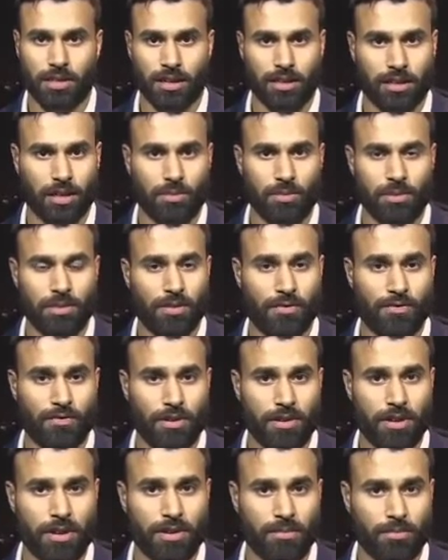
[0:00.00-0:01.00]
And he was
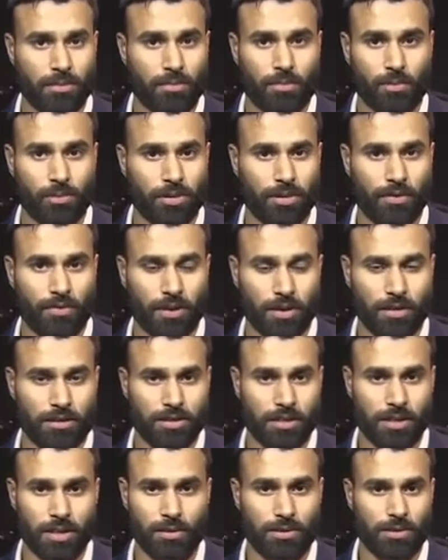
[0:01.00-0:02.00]
Mohsen
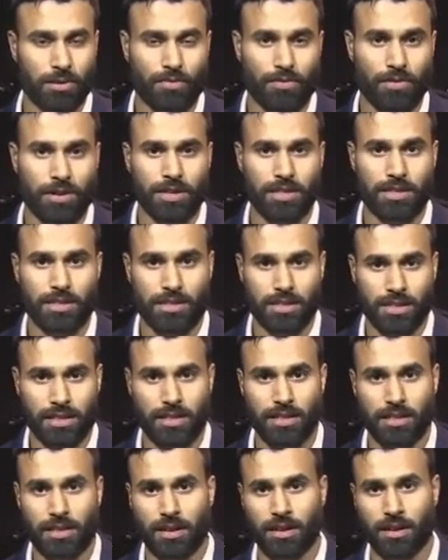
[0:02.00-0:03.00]
Fakhrizadeh was a very
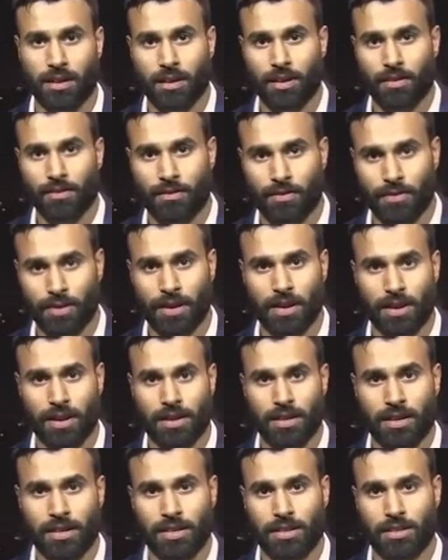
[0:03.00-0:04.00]
senior
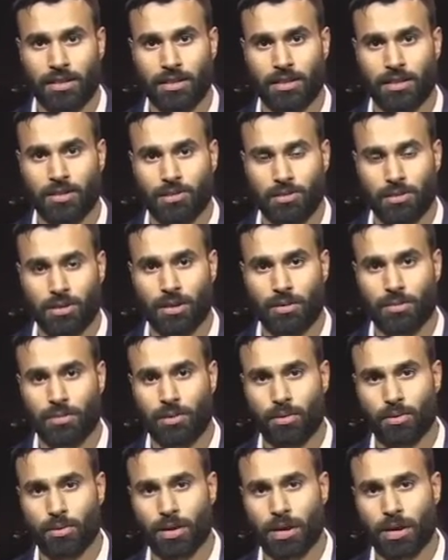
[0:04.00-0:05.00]
figure in the nuclear
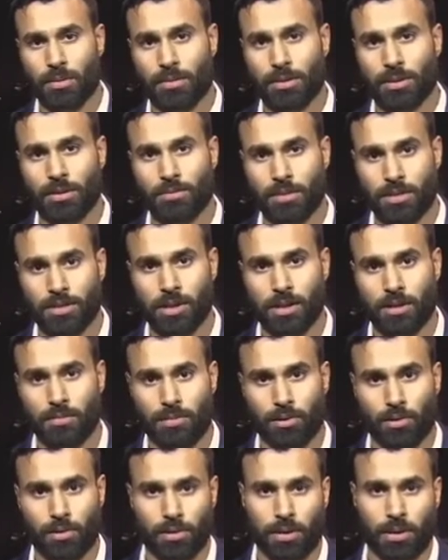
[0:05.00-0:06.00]
program and the missile
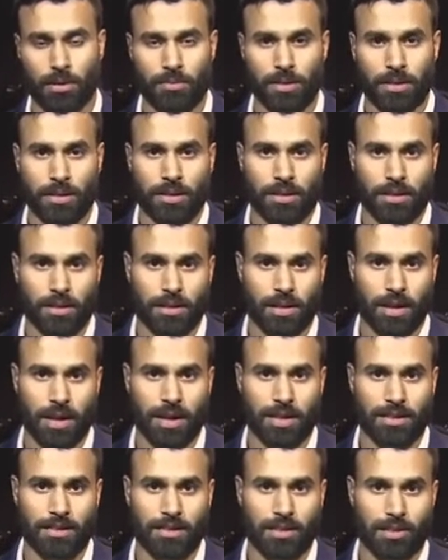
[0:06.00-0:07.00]
program,
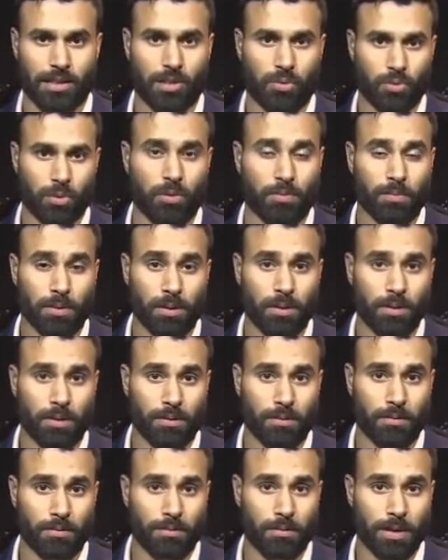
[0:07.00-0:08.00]
and this will be
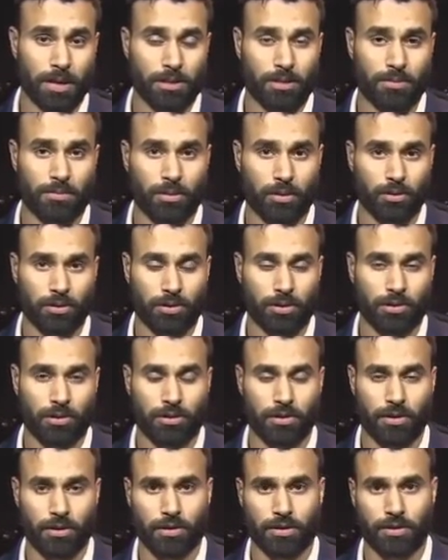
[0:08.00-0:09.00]
a major blow to
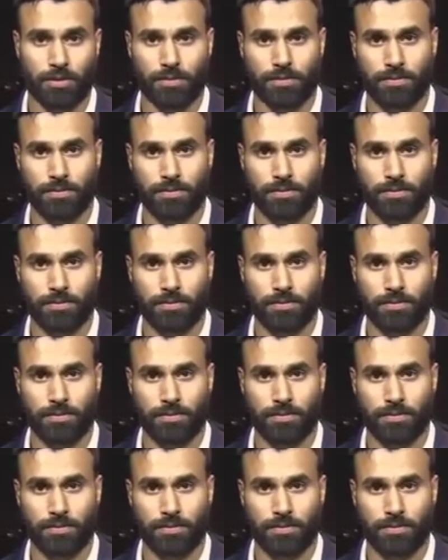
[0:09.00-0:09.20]
Iran.